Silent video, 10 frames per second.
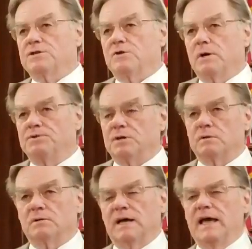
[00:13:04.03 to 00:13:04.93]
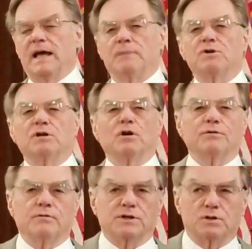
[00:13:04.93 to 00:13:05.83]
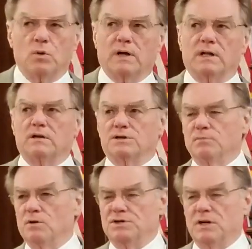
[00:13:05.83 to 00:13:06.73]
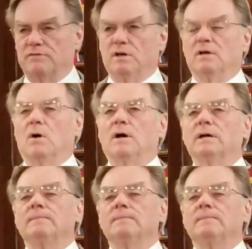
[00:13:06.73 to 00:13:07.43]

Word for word: scripture, and I'm going to go through this quickly because most of you know it.